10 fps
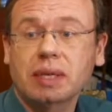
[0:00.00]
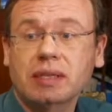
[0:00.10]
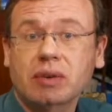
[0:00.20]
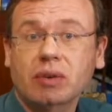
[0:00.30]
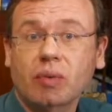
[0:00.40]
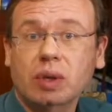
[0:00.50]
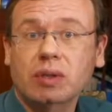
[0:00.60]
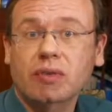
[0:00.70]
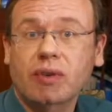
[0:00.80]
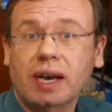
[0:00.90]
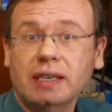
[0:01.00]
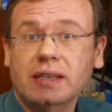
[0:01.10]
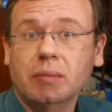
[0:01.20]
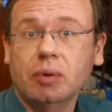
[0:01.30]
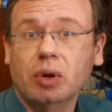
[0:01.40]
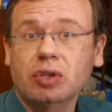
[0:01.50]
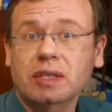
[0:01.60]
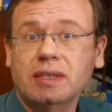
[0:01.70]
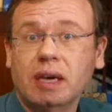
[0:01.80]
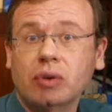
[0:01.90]
So you want to find
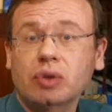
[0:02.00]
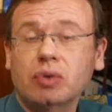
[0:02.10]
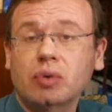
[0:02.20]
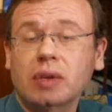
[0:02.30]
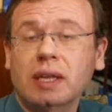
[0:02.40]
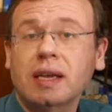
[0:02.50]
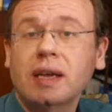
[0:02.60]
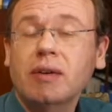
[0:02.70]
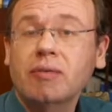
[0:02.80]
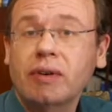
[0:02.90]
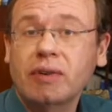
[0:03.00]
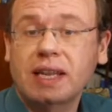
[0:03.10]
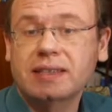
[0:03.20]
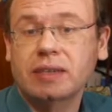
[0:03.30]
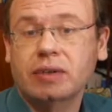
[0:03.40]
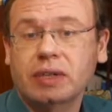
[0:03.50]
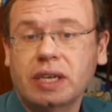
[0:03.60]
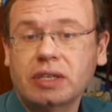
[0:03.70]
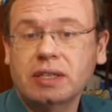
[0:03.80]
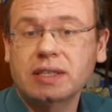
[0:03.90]
approaches how to do that with less
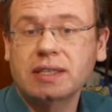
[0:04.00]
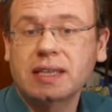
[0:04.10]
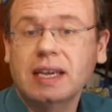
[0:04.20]
annotations.